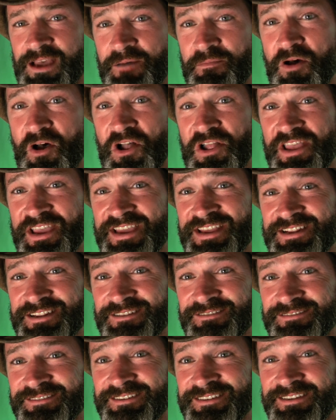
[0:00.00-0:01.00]
I'm all
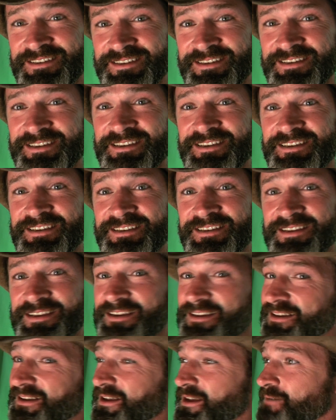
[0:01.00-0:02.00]
in.
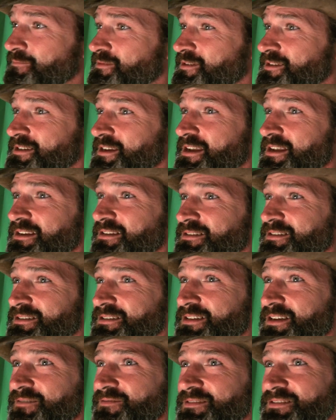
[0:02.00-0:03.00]
I'm sailing the
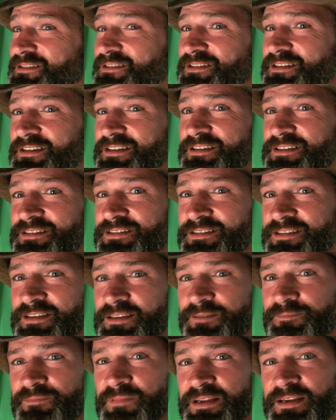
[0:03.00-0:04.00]
seven seas.
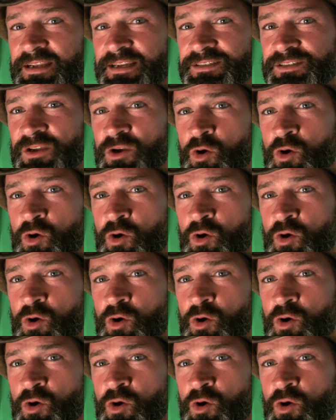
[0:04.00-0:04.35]
My next